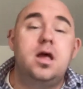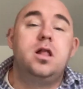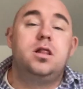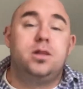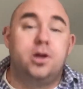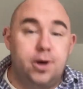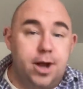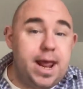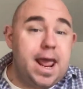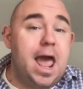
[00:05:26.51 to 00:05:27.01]

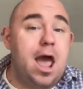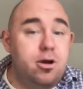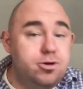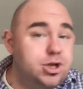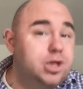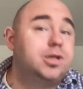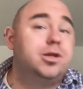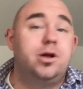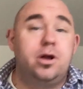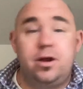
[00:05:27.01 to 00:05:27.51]
Learning how to
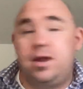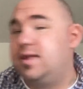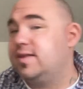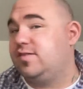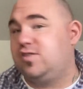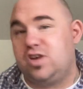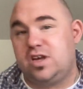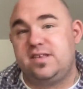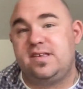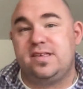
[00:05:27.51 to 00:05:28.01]
learn is
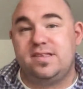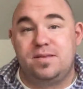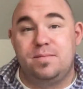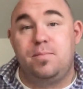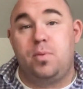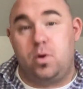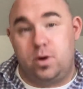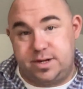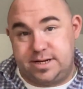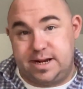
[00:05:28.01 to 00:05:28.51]
just as
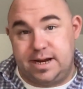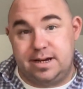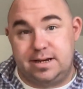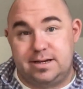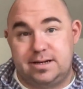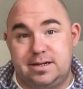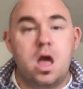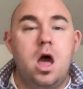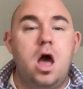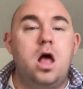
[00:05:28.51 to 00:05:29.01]

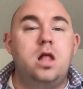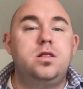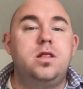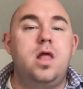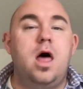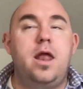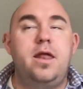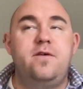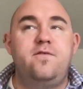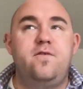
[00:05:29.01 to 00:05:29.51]
important. A
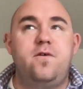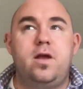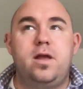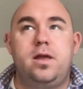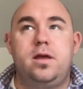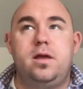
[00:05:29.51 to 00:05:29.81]
lot of